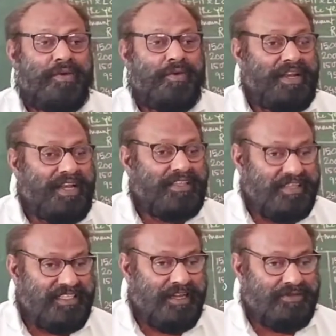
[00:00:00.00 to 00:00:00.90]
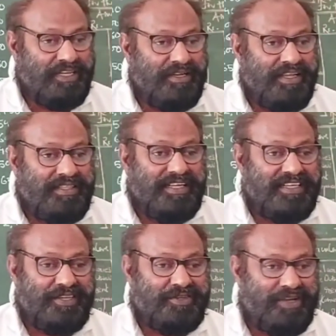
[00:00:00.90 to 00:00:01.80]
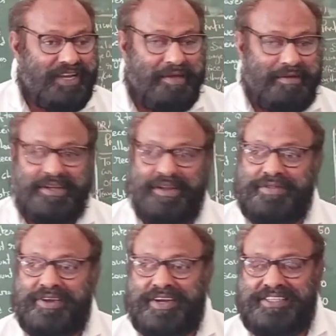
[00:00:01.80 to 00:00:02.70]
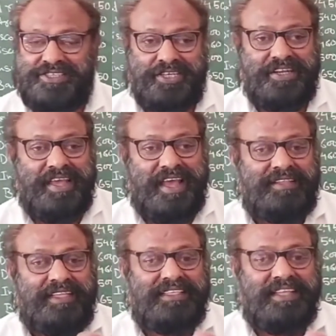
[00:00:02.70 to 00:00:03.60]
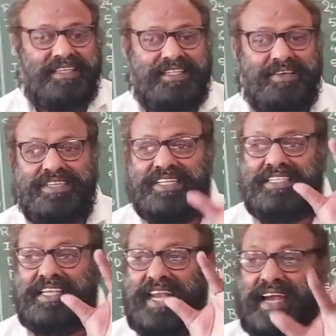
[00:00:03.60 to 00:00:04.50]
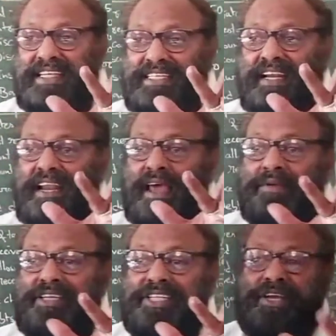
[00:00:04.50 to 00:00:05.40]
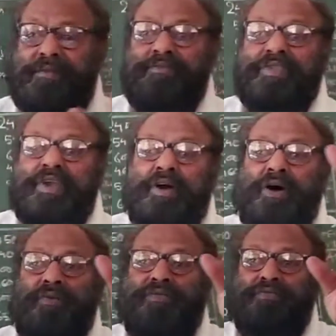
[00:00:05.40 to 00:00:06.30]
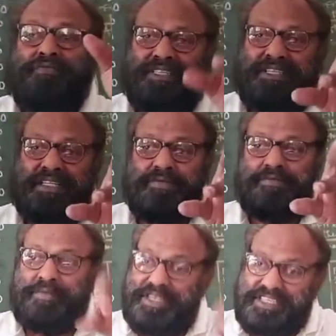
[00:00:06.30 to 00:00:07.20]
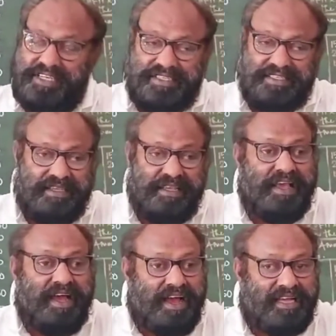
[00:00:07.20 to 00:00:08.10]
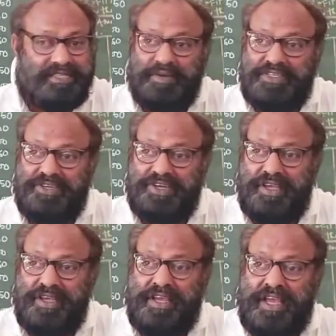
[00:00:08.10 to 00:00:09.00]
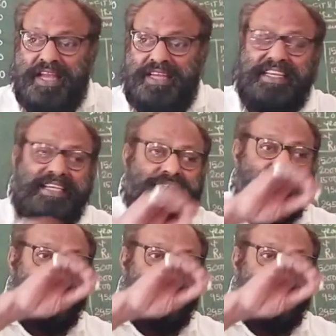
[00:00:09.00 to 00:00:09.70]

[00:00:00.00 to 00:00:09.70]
1,30,000. That is the total liability of the organization, and this 30,000 is an additional liability of Messrs. Akash Pansari, and it has